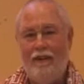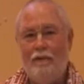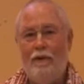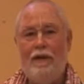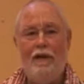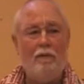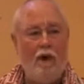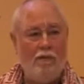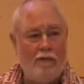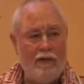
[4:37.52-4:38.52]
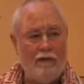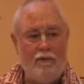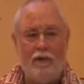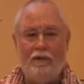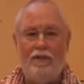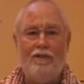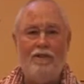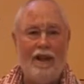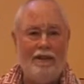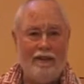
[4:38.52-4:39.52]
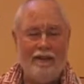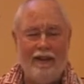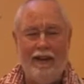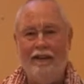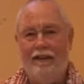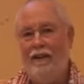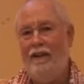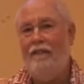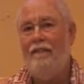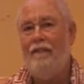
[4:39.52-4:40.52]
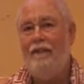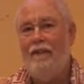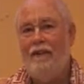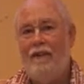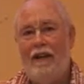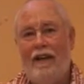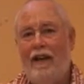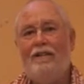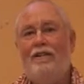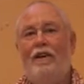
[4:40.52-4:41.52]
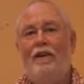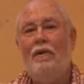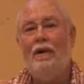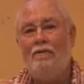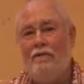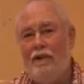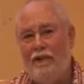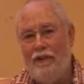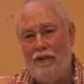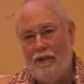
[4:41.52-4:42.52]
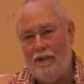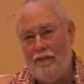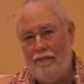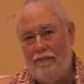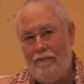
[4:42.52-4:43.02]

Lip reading: and reading Prabhupada's books and chanting again and again. They can't stay away for very long.